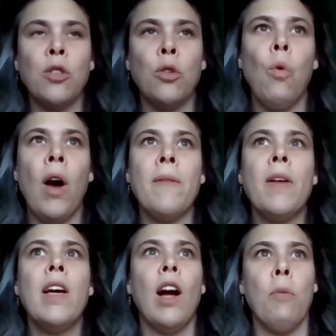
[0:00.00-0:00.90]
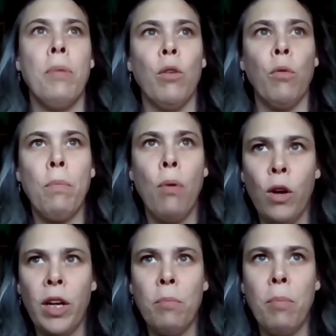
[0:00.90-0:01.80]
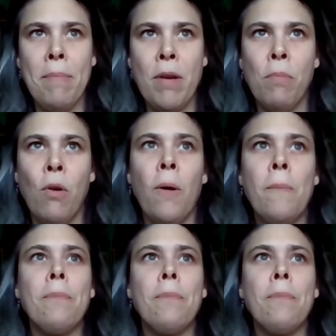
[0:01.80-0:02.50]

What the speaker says: to what are being reported by people.